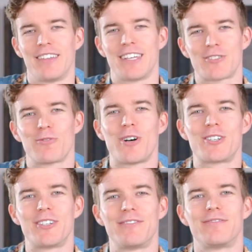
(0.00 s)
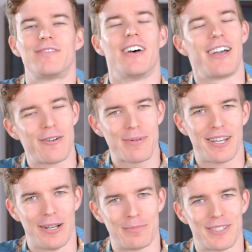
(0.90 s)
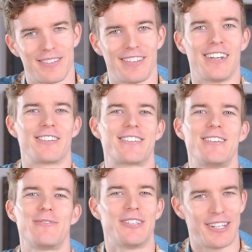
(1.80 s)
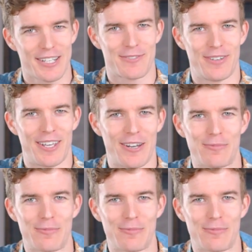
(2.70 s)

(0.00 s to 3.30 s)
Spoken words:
Thanks for watching. I hope I helped, and I'll see you in the next video.